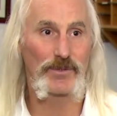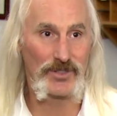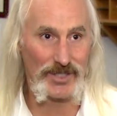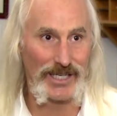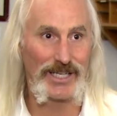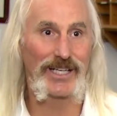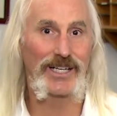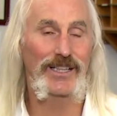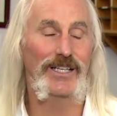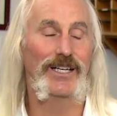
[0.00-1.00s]
sitting in the
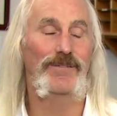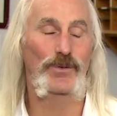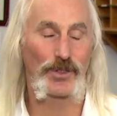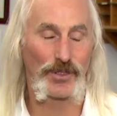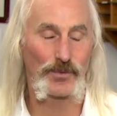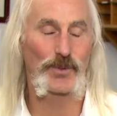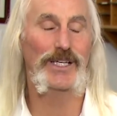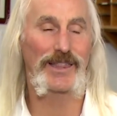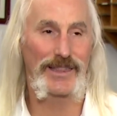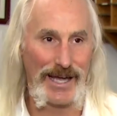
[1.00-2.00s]
clinic for
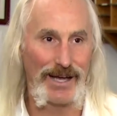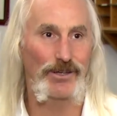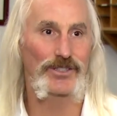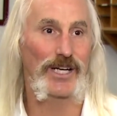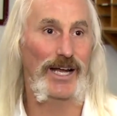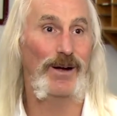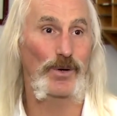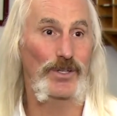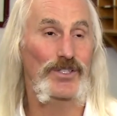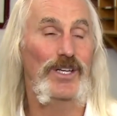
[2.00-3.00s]
3,000
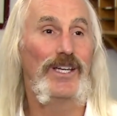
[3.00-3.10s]
hours.